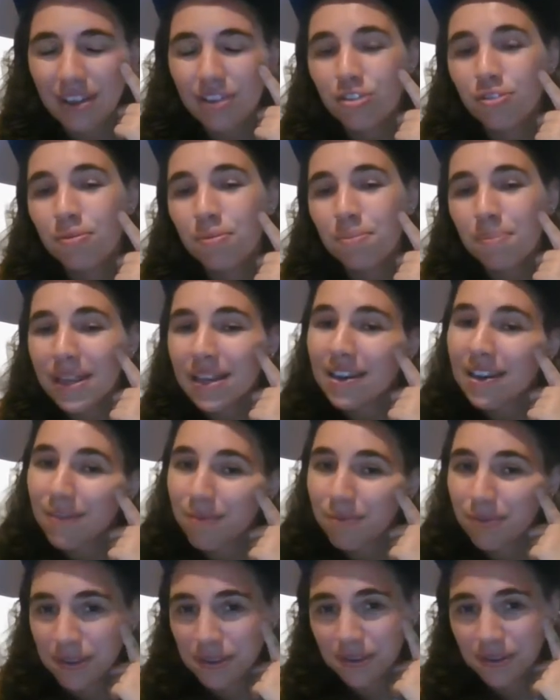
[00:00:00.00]
You will be in
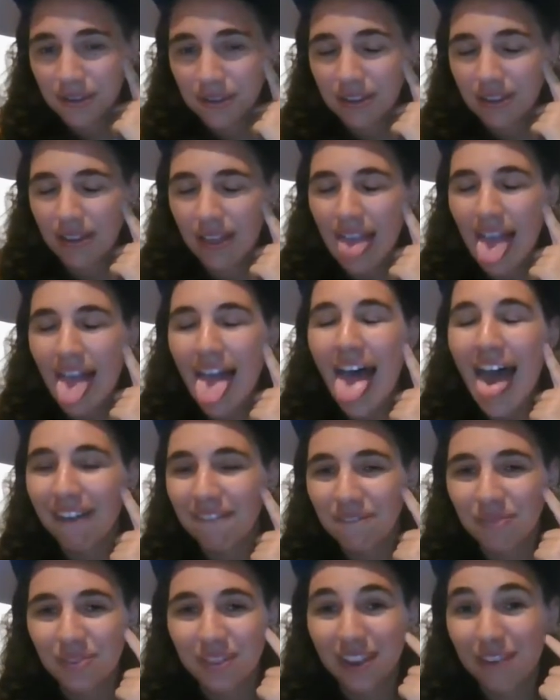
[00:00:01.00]
love with
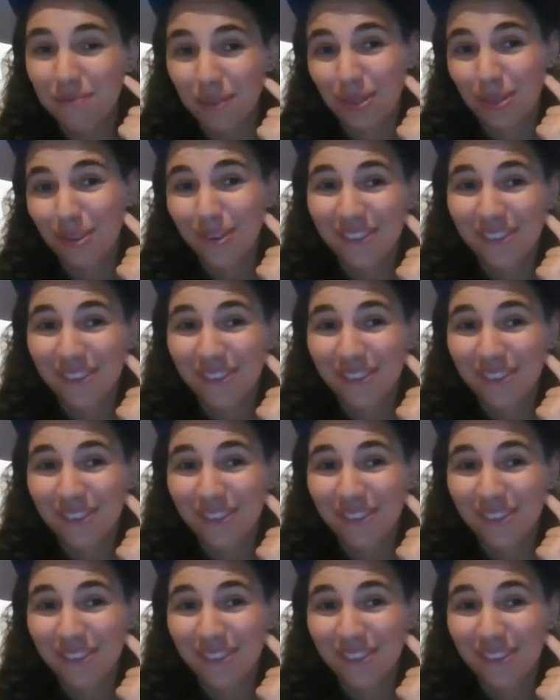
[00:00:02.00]
love with